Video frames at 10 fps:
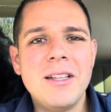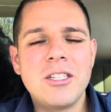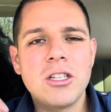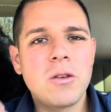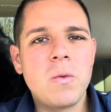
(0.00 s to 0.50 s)
It's
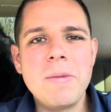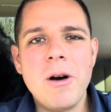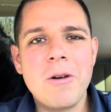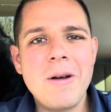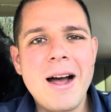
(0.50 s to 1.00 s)
just a
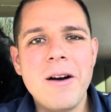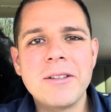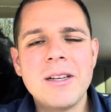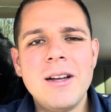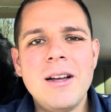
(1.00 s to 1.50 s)
remodel
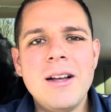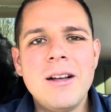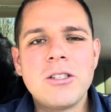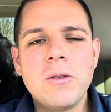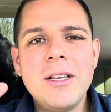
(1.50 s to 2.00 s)
house.
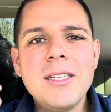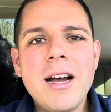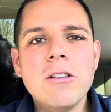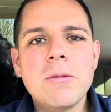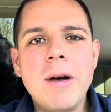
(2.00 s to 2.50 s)
So this
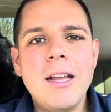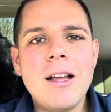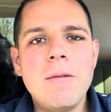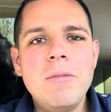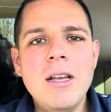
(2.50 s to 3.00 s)
house might
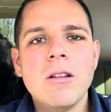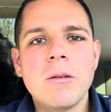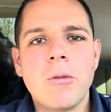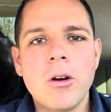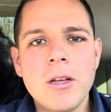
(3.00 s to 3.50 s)
not be on
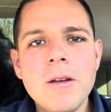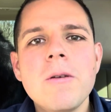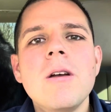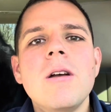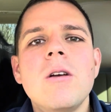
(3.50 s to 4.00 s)
the market
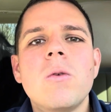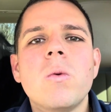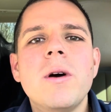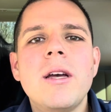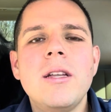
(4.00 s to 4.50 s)

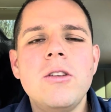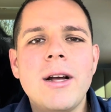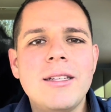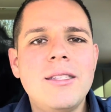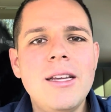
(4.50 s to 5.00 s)
when you
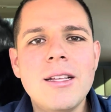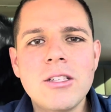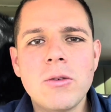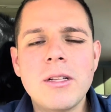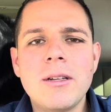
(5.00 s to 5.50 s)
guys see
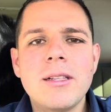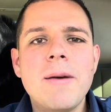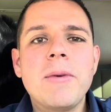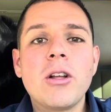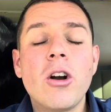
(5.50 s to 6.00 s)
this or anything like
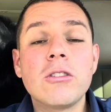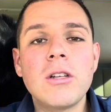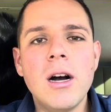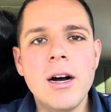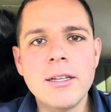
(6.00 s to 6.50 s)
that, but there are
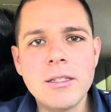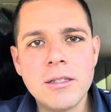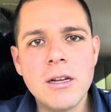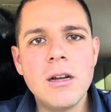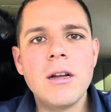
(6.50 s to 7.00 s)

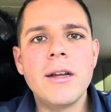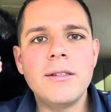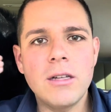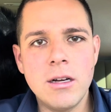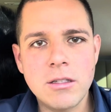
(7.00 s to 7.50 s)
tons
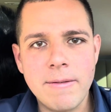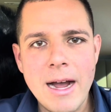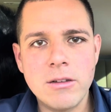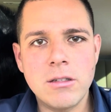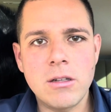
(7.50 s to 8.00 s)
and tons of
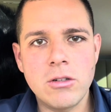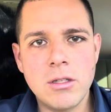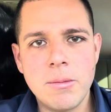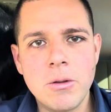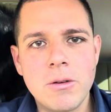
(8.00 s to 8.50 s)
houses that are
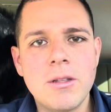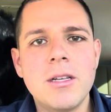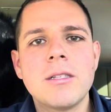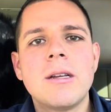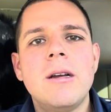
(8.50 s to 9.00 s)
similar to
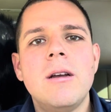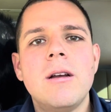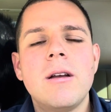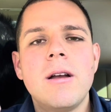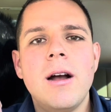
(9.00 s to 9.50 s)
this
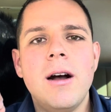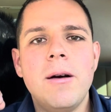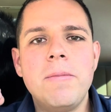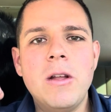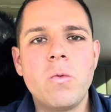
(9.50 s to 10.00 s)

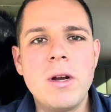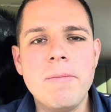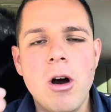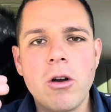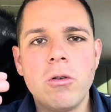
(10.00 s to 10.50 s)
being
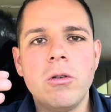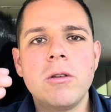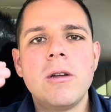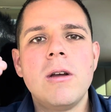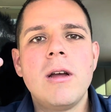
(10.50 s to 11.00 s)
remodeled
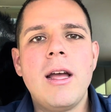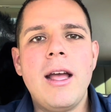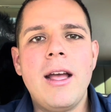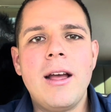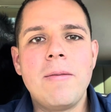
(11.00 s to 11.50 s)

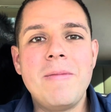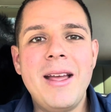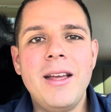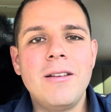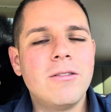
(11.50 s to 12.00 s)
and
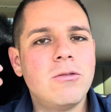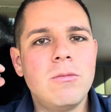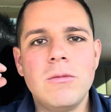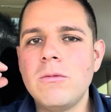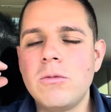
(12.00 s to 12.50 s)
made
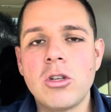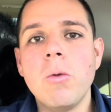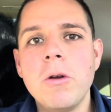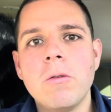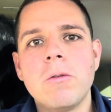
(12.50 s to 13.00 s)
so
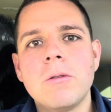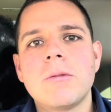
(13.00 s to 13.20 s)
beautiful.